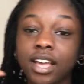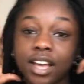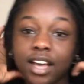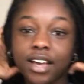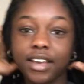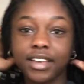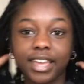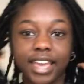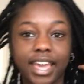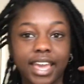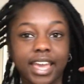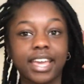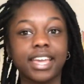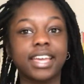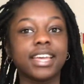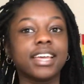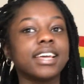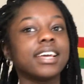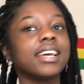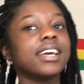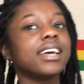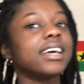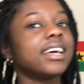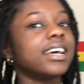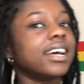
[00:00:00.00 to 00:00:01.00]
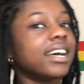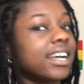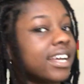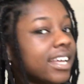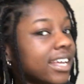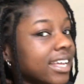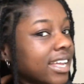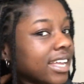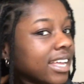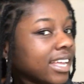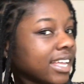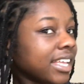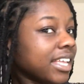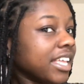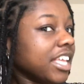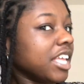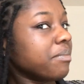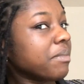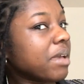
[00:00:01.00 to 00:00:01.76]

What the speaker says: Okay, you